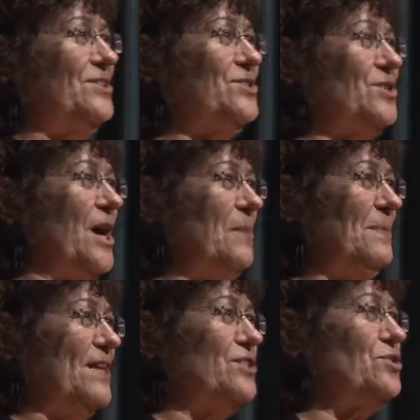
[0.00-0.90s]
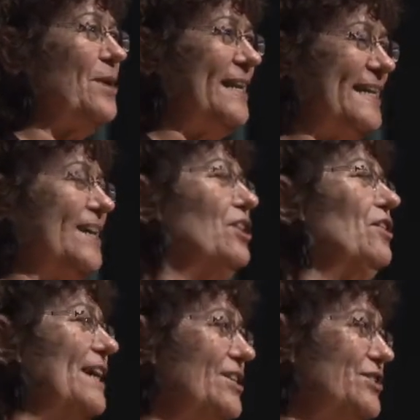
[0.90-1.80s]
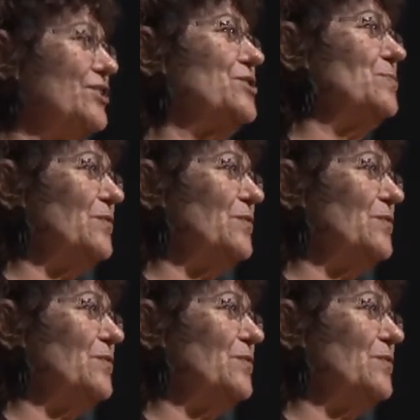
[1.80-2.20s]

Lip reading: to stop and try to get our engines